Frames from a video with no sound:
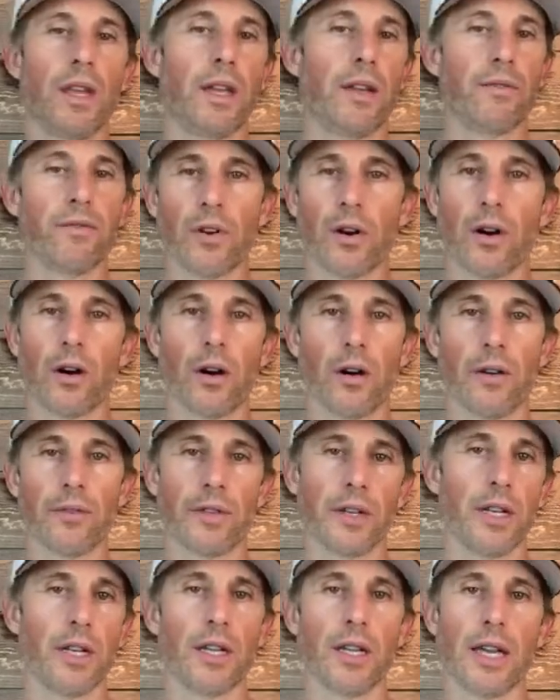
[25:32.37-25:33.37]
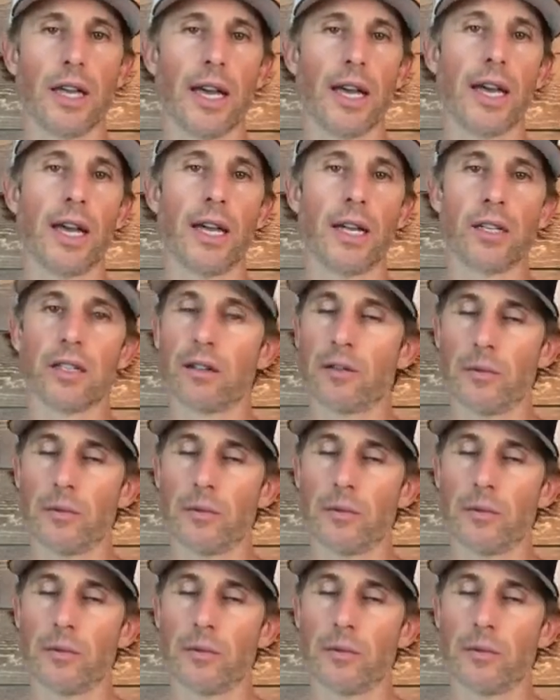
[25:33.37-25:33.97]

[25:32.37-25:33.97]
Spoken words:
involved and engaged.